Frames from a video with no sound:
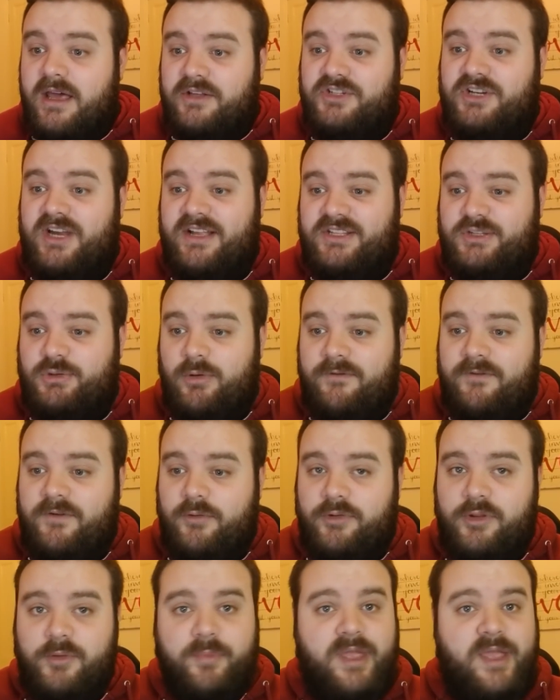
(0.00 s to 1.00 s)
chatting to a
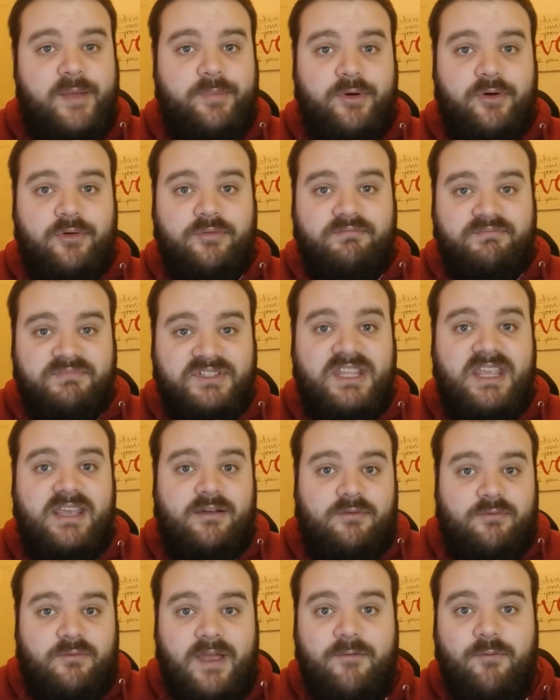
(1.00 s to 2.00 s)
few other people,
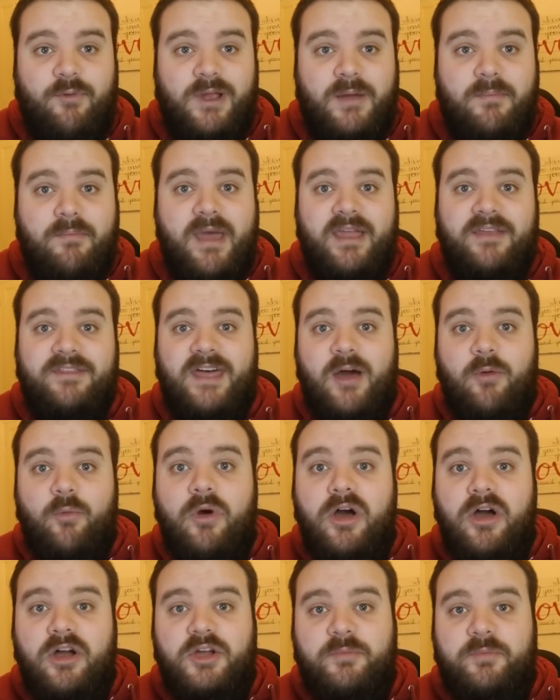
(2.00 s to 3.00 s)
seeing if we can make that
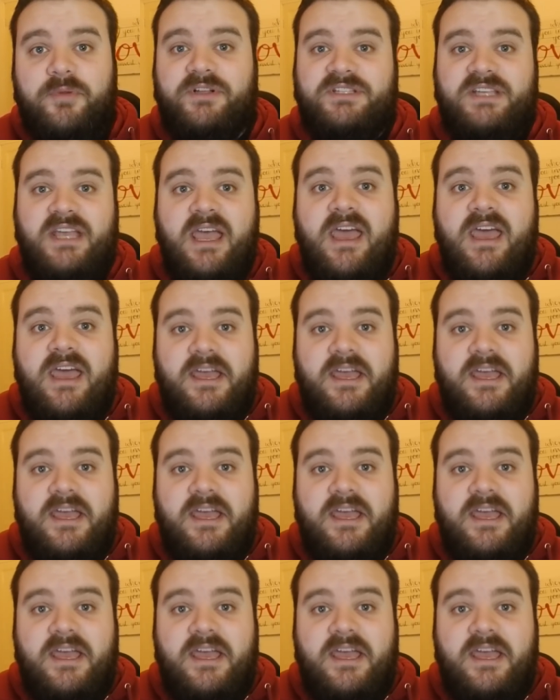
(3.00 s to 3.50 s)
work, but